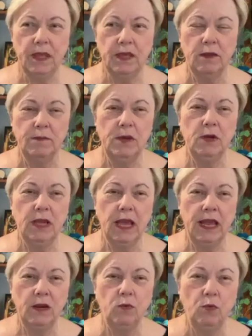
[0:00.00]

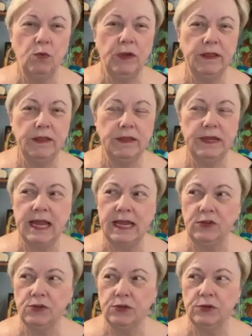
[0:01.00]
communicate with
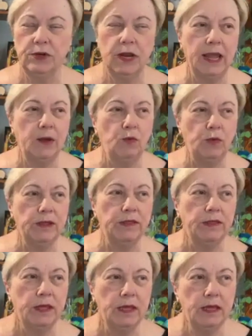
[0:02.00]
nature and
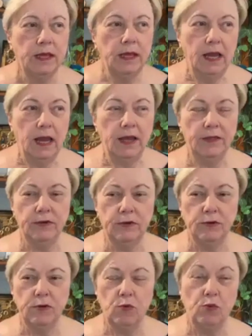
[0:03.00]
with
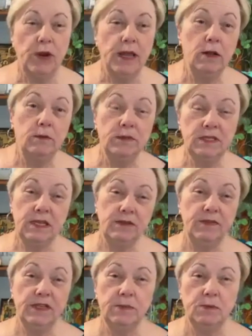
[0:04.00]
other realms, the
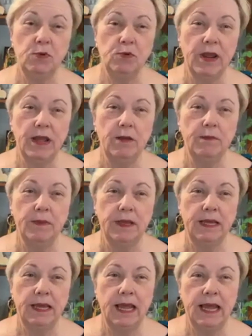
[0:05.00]
invisible realm,
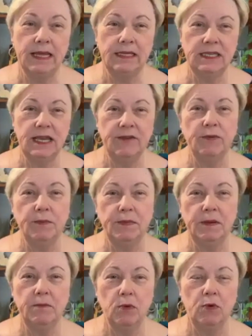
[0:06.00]
has never
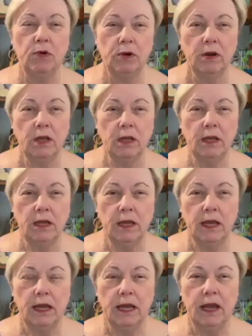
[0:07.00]
been more
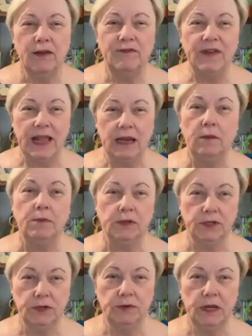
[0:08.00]
available
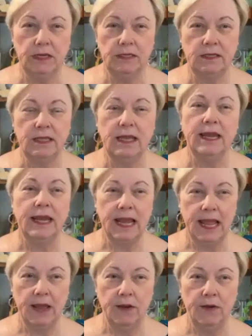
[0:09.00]
to us than
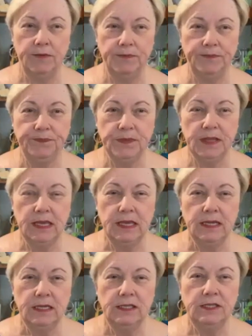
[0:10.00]
now.
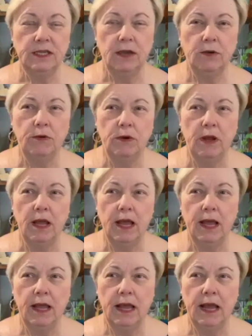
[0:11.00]
So
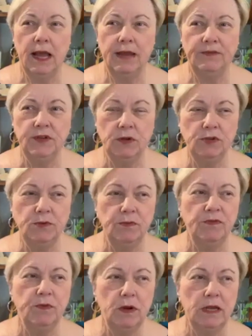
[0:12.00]
I've told you
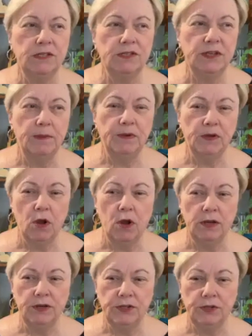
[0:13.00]
before, I stumbled
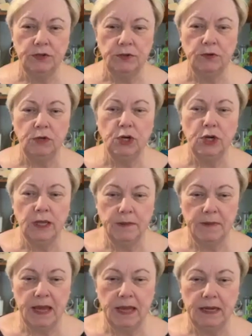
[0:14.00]
onto learning
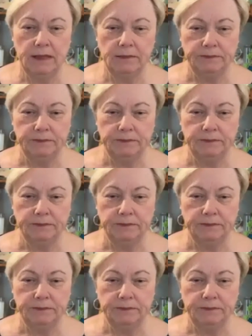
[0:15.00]
about it